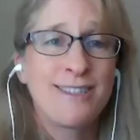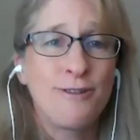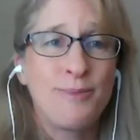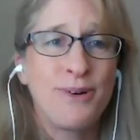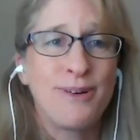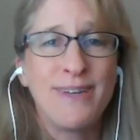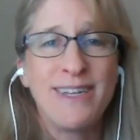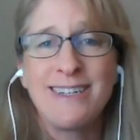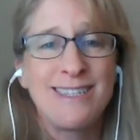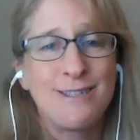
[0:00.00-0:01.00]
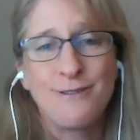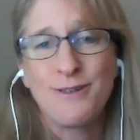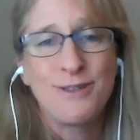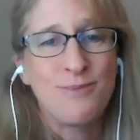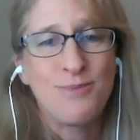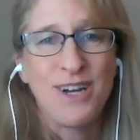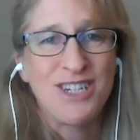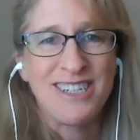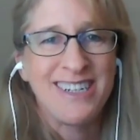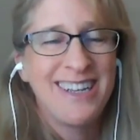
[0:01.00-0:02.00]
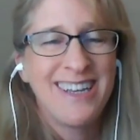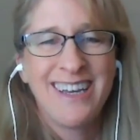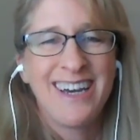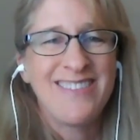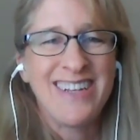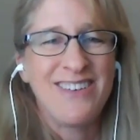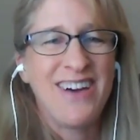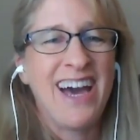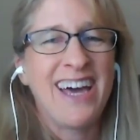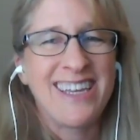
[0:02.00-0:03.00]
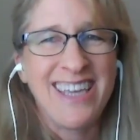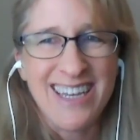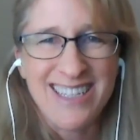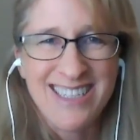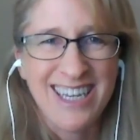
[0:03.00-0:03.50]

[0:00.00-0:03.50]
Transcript: is so important yeah. because it's the first impression. I mean, I've had a guest